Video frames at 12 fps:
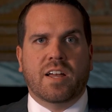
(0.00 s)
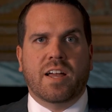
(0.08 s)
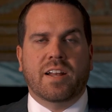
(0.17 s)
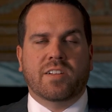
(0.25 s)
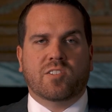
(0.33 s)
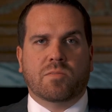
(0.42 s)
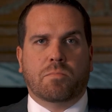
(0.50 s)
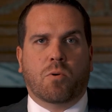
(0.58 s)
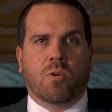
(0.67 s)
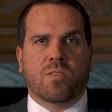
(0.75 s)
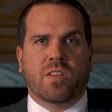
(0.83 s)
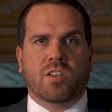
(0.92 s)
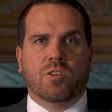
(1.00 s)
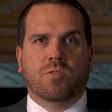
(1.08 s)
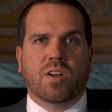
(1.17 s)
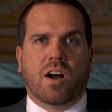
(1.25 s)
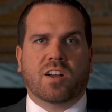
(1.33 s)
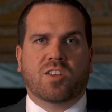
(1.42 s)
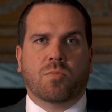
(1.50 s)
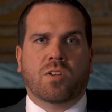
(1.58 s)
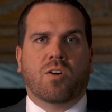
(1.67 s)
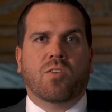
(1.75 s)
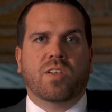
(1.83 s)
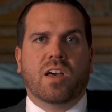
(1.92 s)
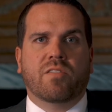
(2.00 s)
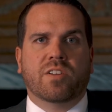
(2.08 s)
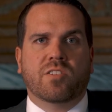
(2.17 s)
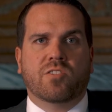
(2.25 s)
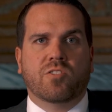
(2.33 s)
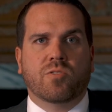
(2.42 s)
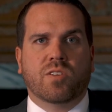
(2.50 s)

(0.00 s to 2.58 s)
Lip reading: And it's important that you document all the evidence you